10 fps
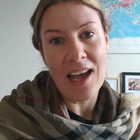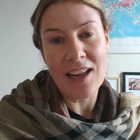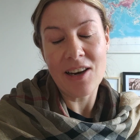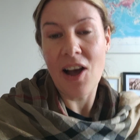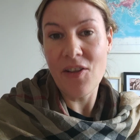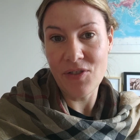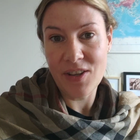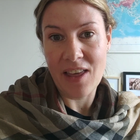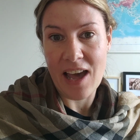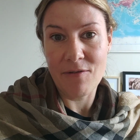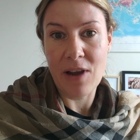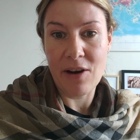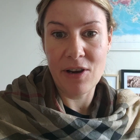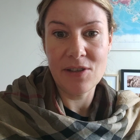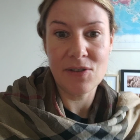And under that,
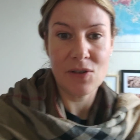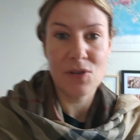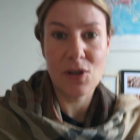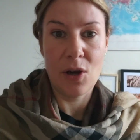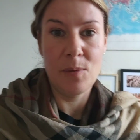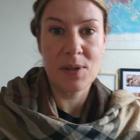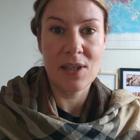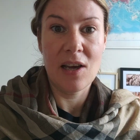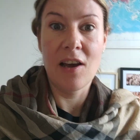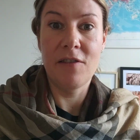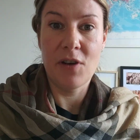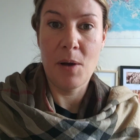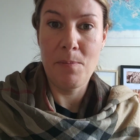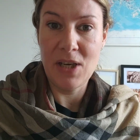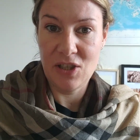various scopes of
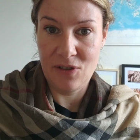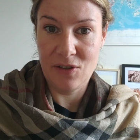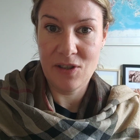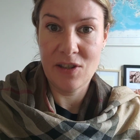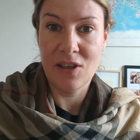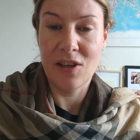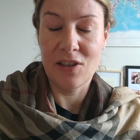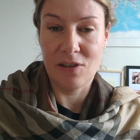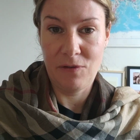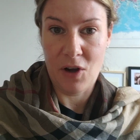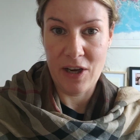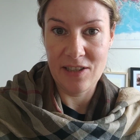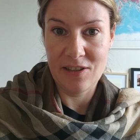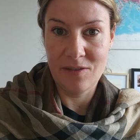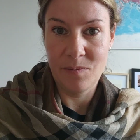emissions are
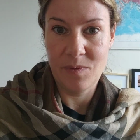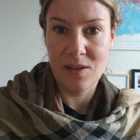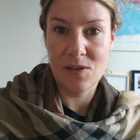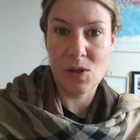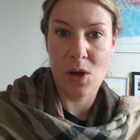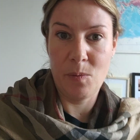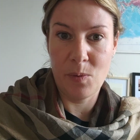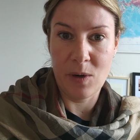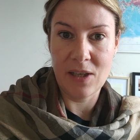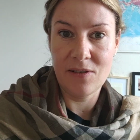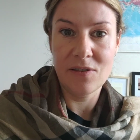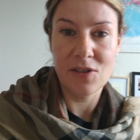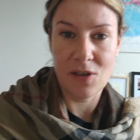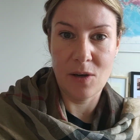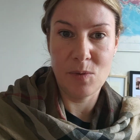defined. Scope 1,
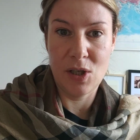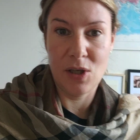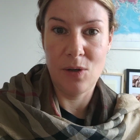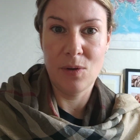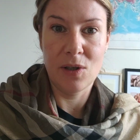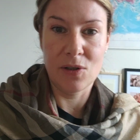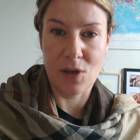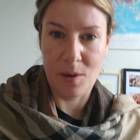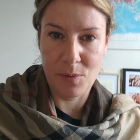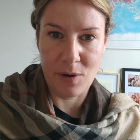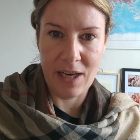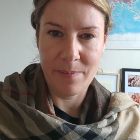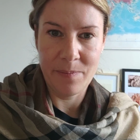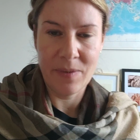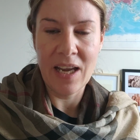Scope 2 and Scope 3.
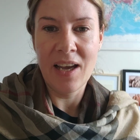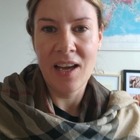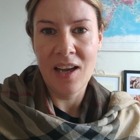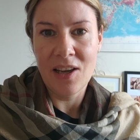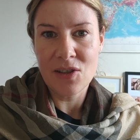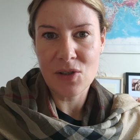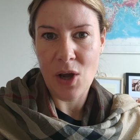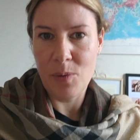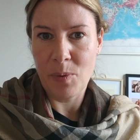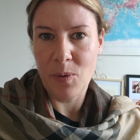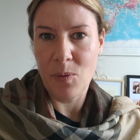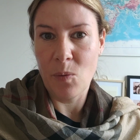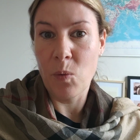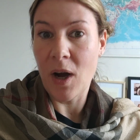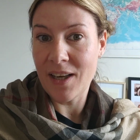Scope
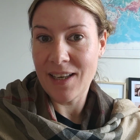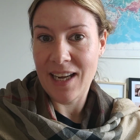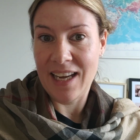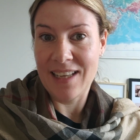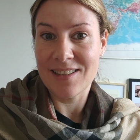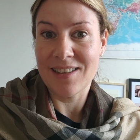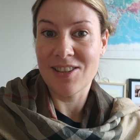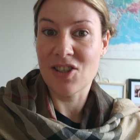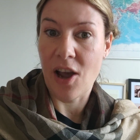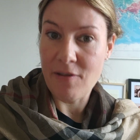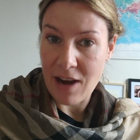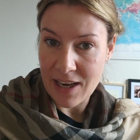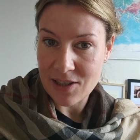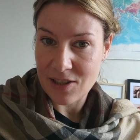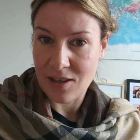1 is
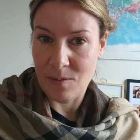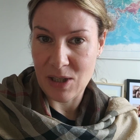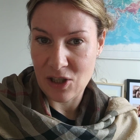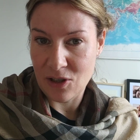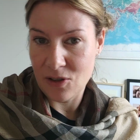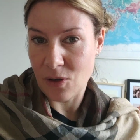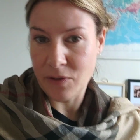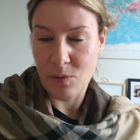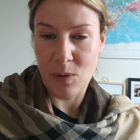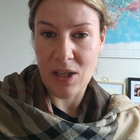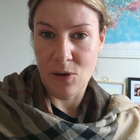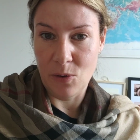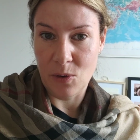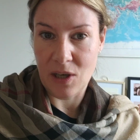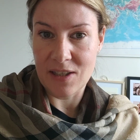direct emissions, often within an
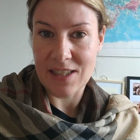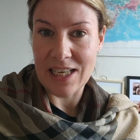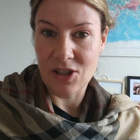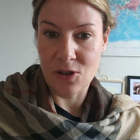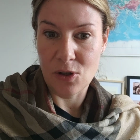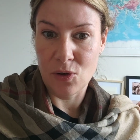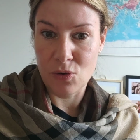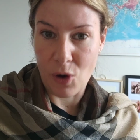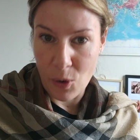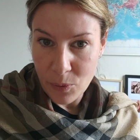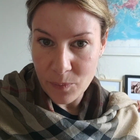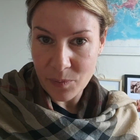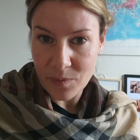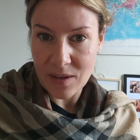organisation's control.